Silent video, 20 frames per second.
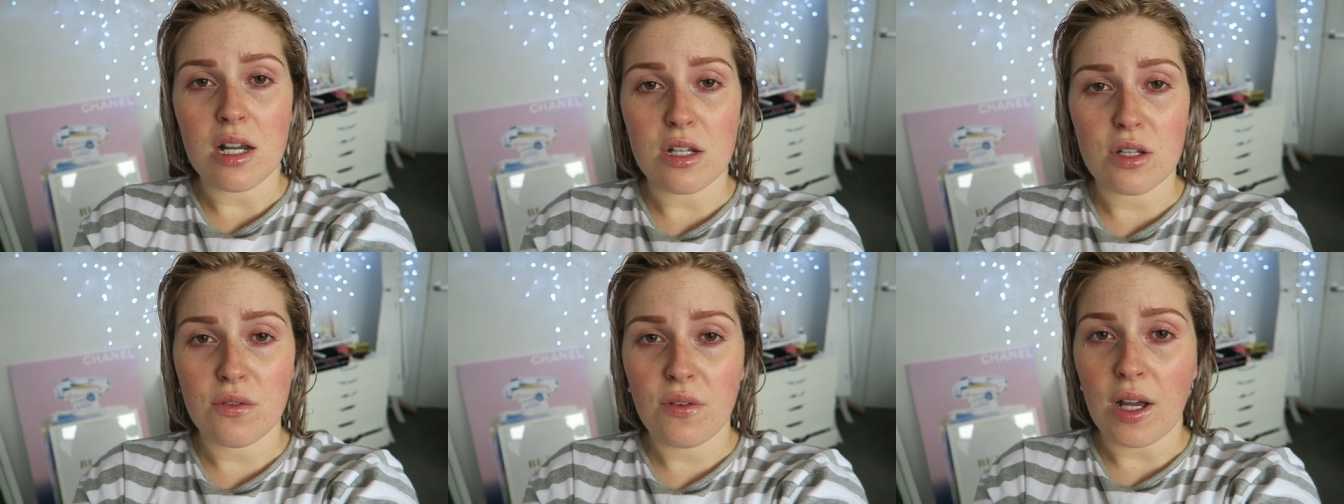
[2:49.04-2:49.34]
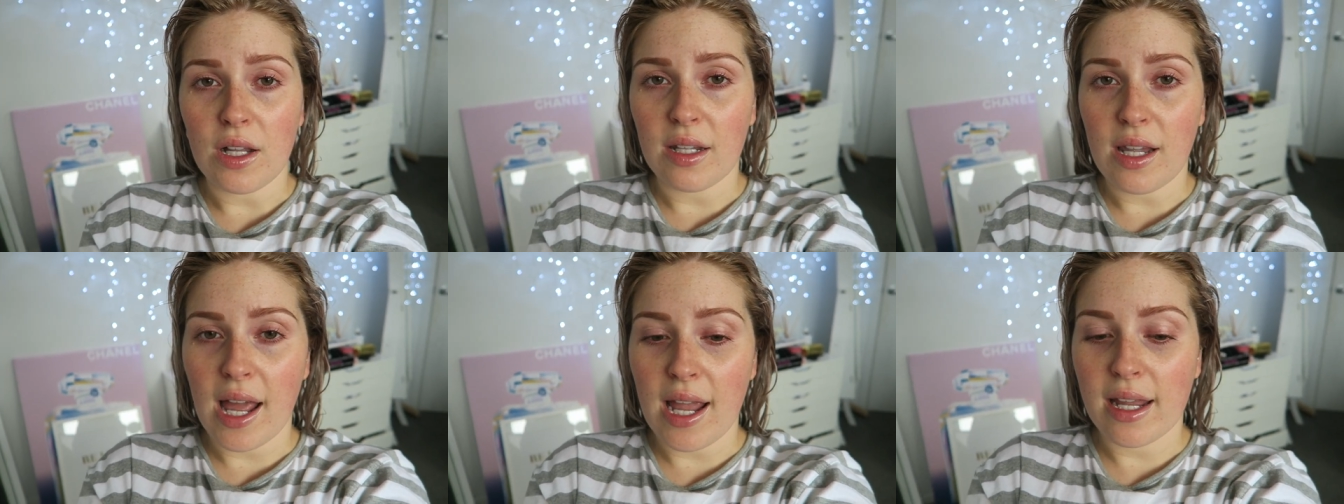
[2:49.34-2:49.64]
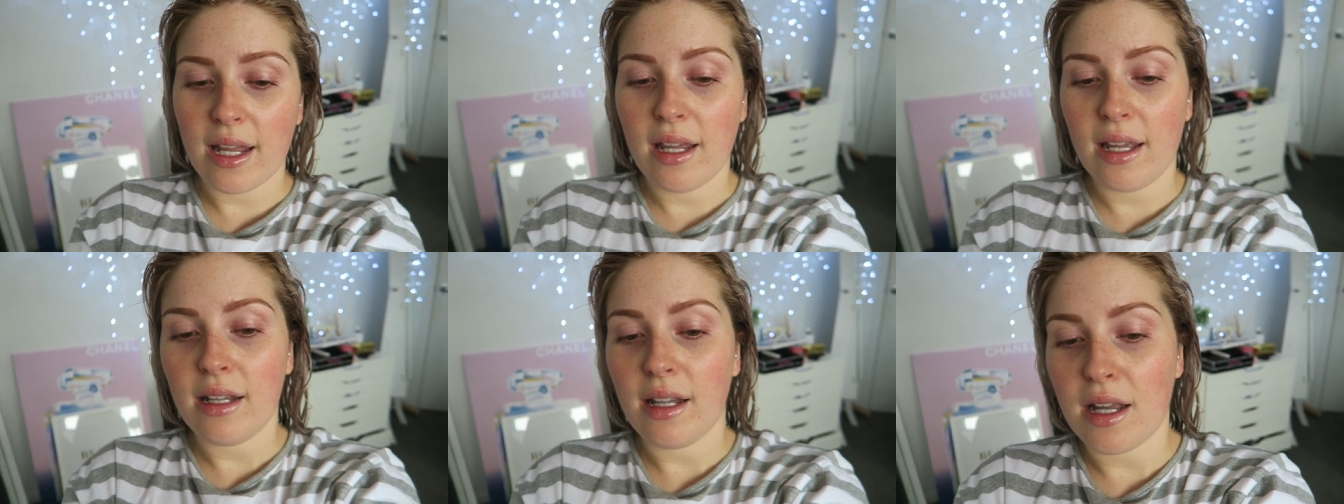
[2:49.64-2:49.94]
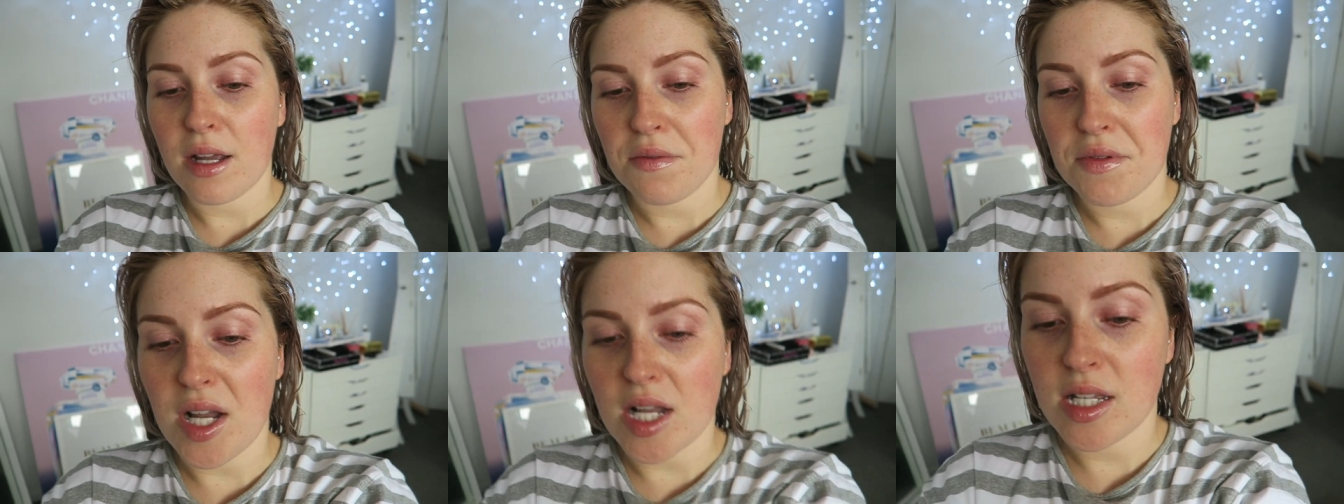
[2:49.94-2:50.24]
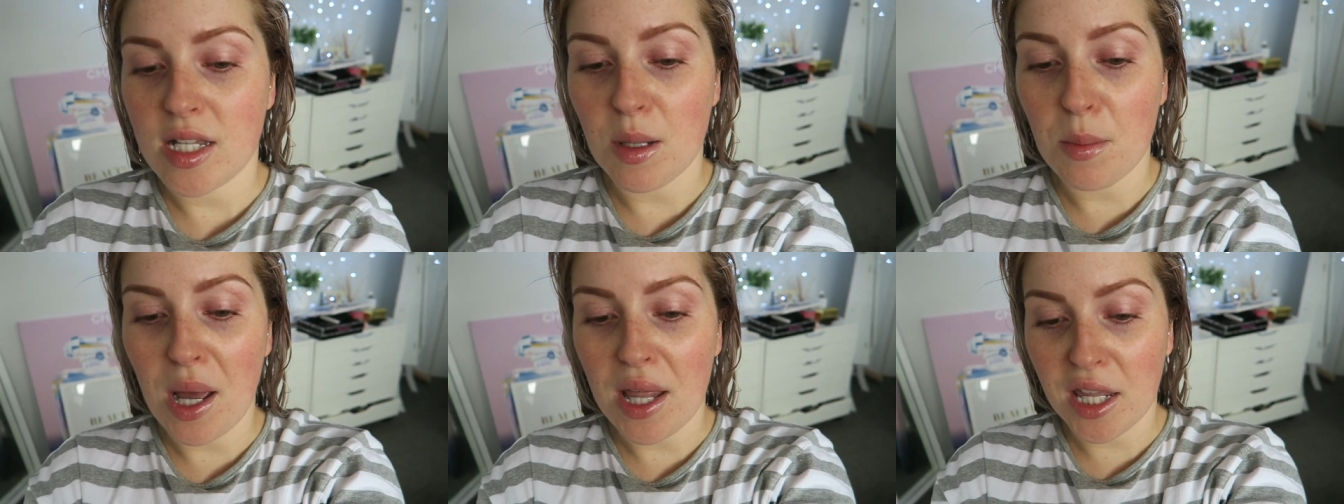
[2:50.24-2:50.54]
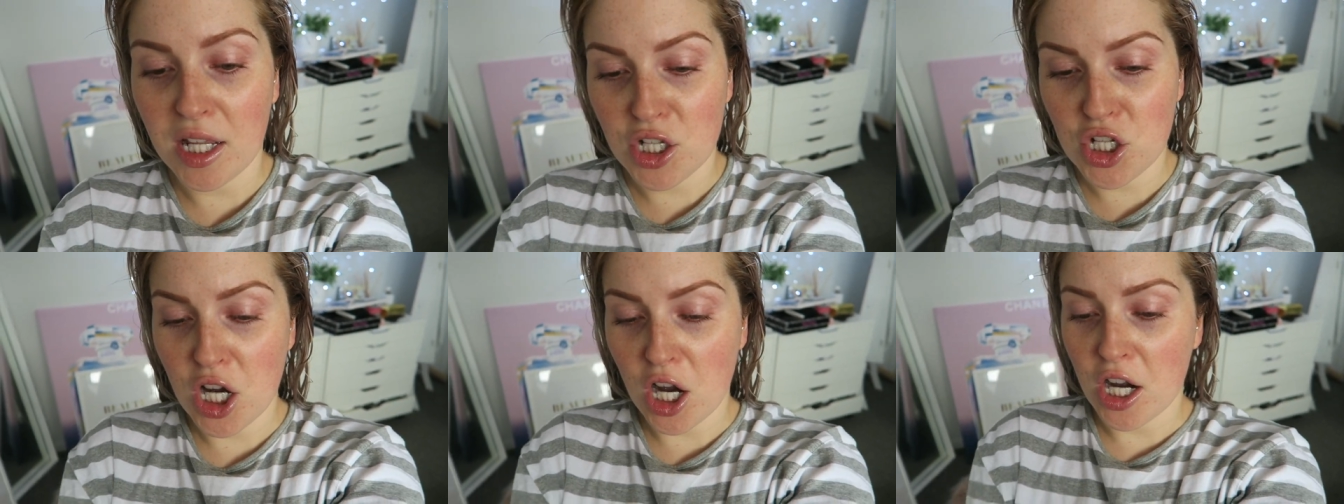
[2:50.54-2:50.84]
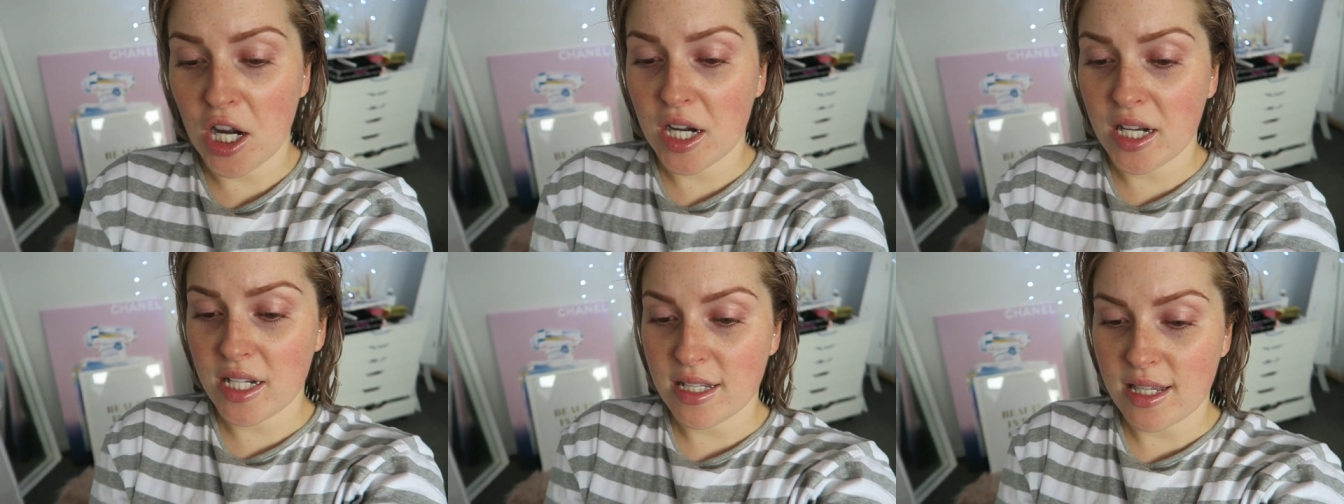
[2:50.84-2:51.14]
I just felt like it. Like I've done some other
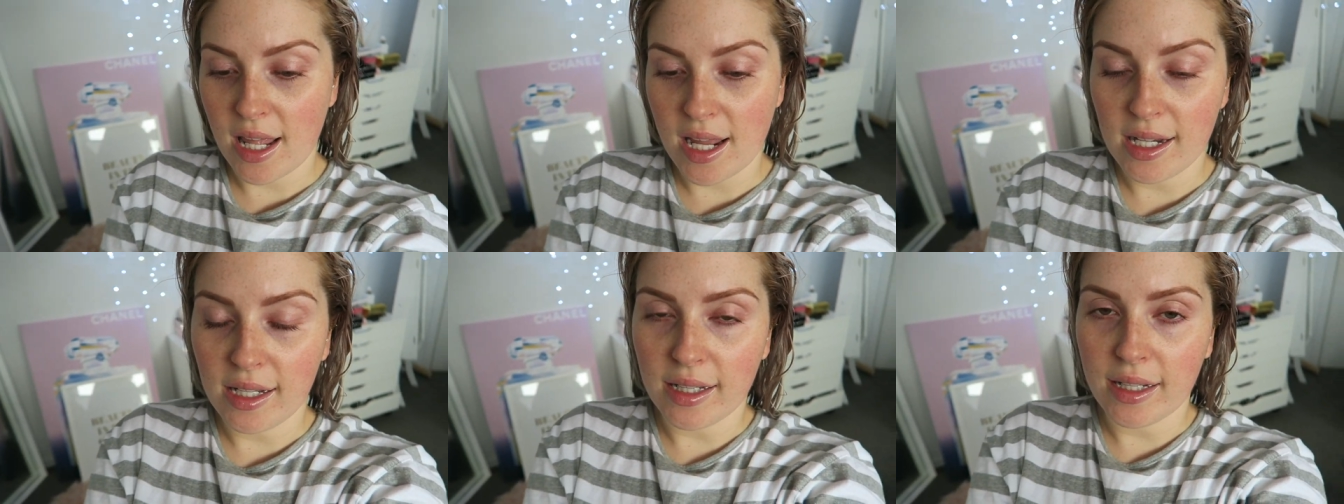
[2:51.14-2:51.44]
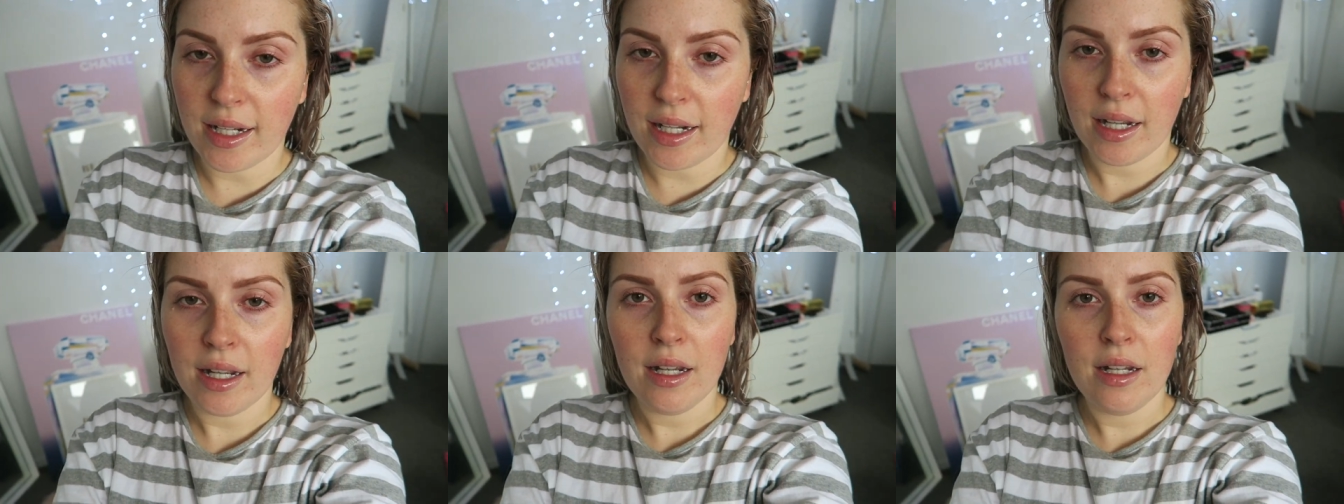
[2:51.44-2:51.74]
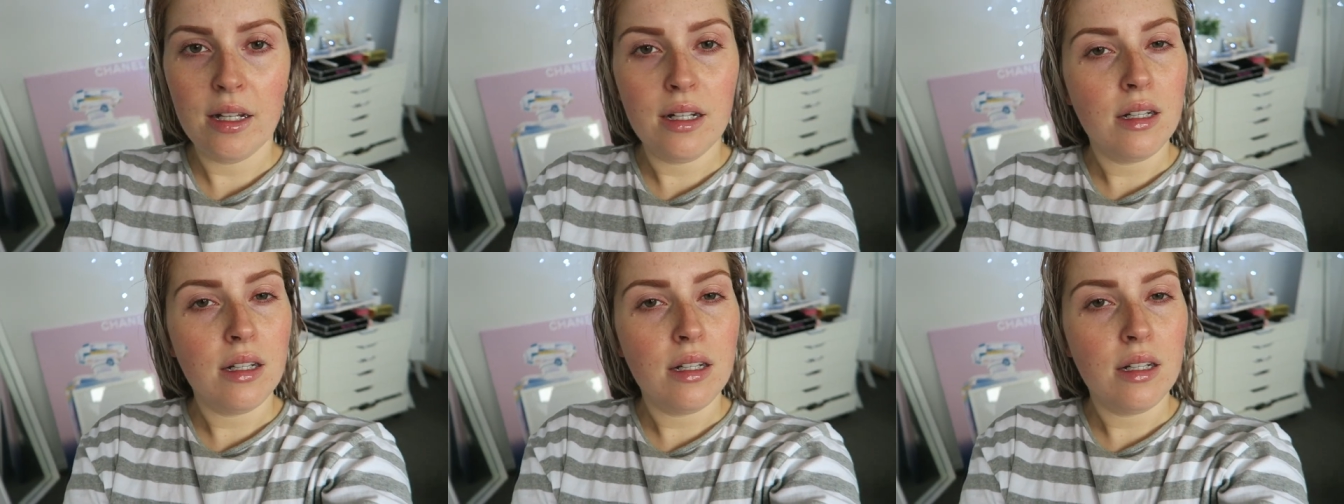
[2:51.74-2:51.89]
charities lately